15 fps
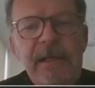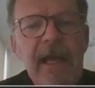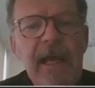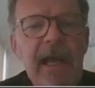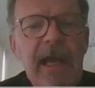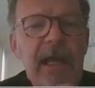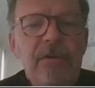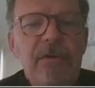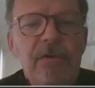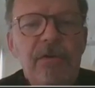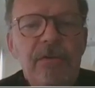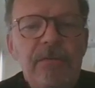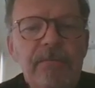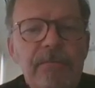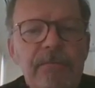and
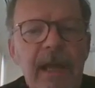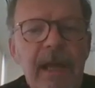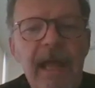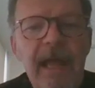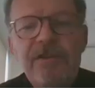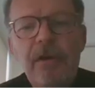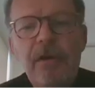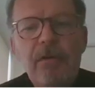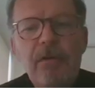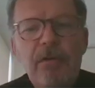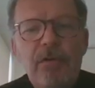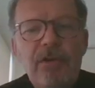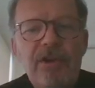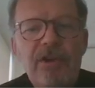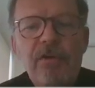you answer the
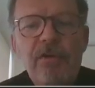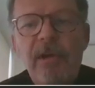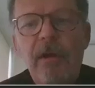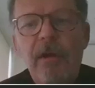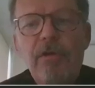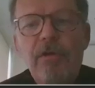question whether